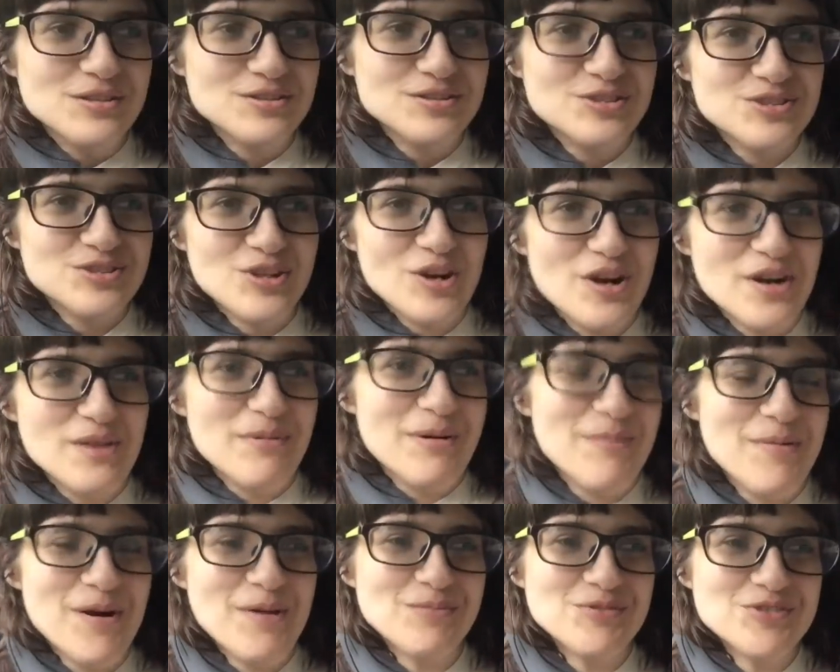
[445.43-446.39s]
sorry, my
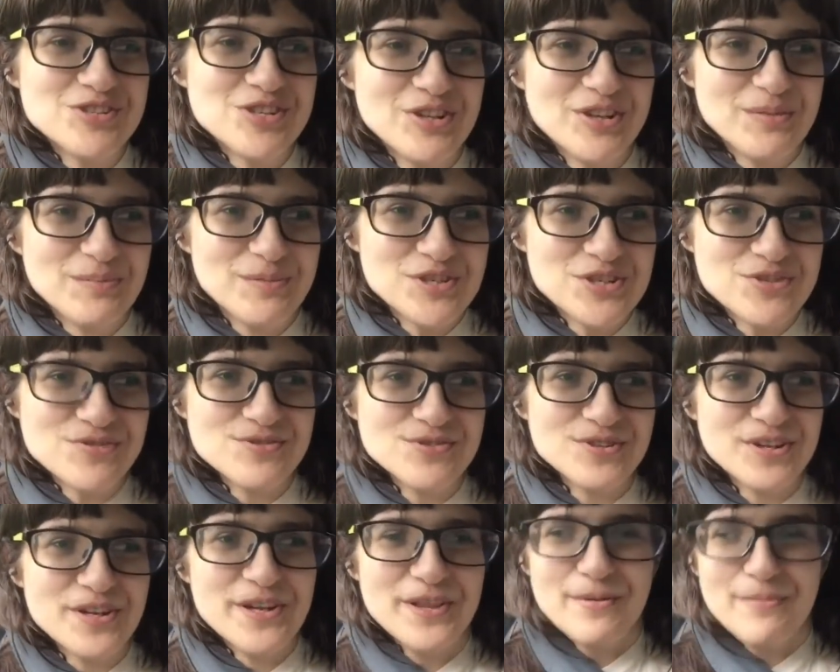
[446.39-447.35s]
mom was telling me she was
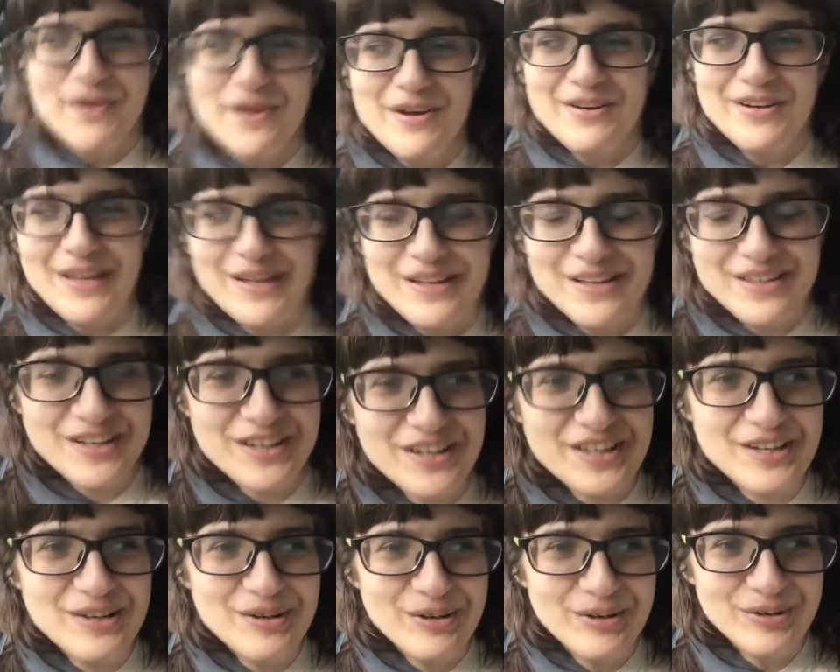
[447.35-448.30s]
looking in the mail, and I did not
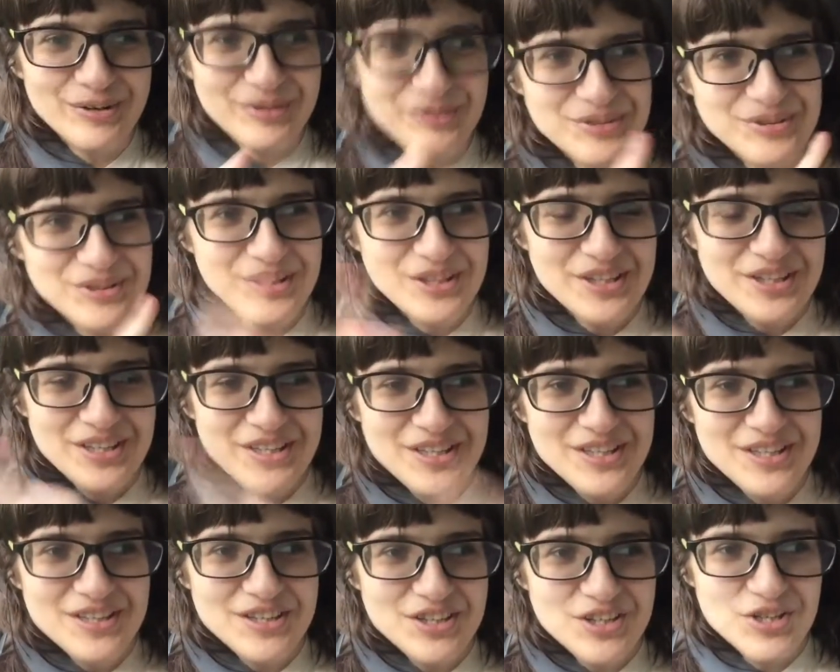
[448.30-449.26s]
get her
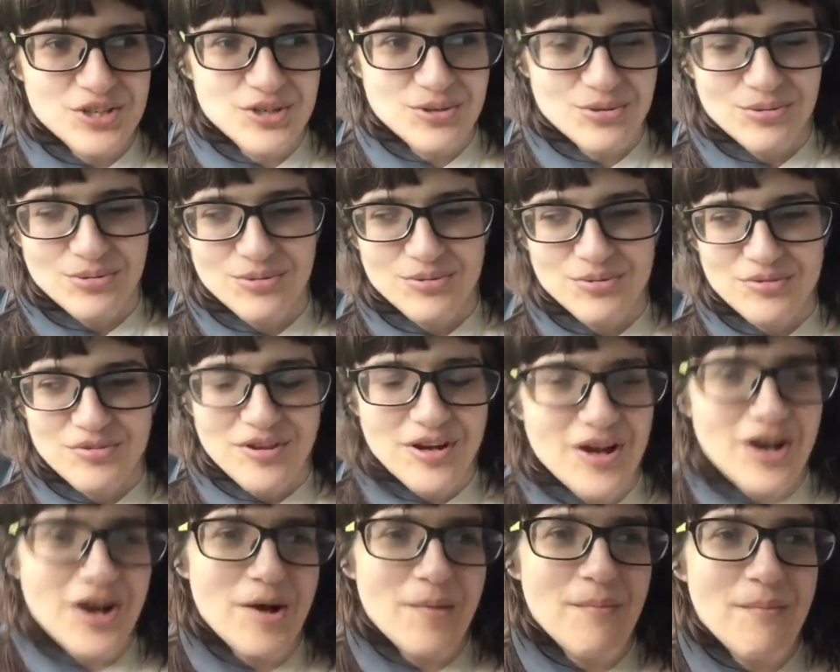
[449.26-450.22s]
cue.
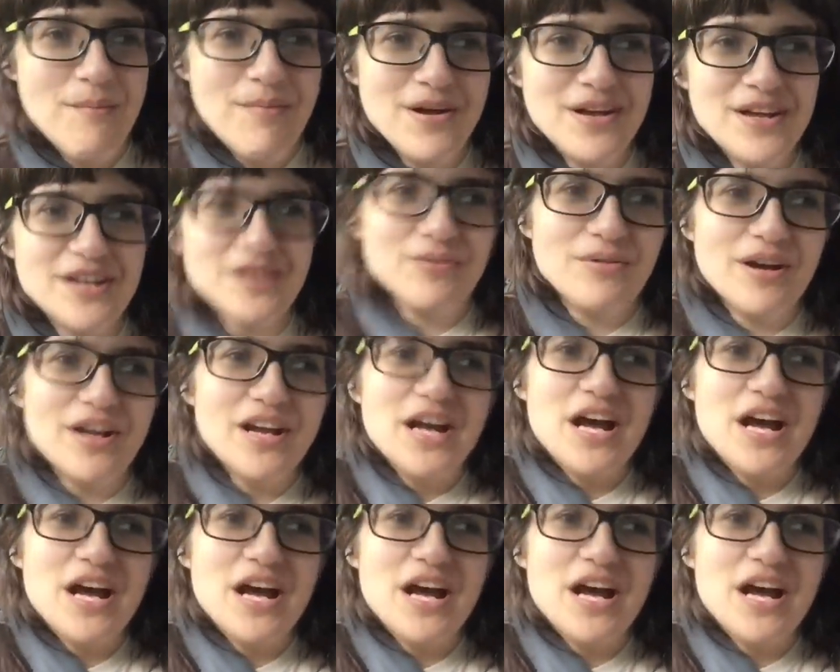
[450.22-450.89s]
It